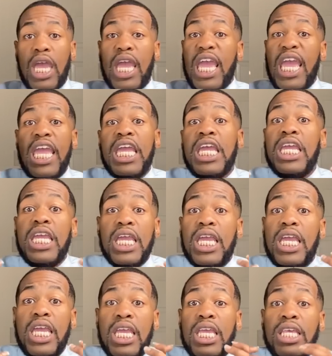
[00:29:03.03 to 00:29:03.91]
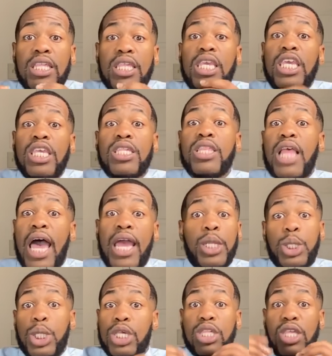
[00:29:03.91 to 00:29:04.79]
he he's he's like
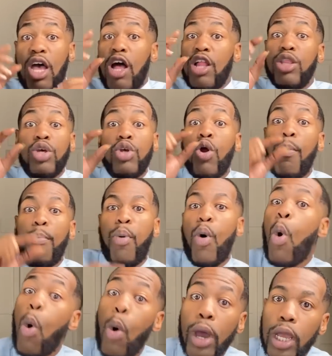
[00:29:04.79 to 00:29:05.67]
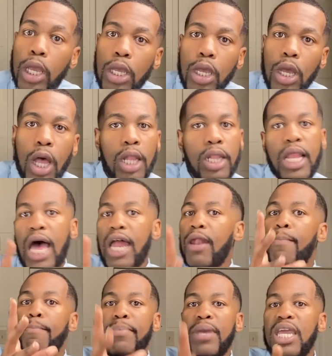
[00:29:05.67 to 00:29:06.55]
just a little boy a lot
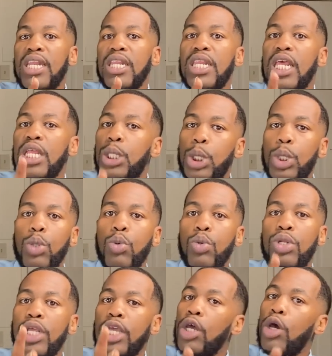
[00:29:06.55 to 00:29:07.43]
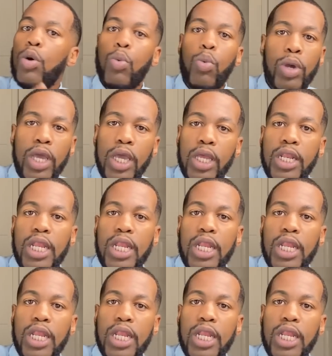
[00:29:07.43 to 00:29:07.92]
of men that you deal with,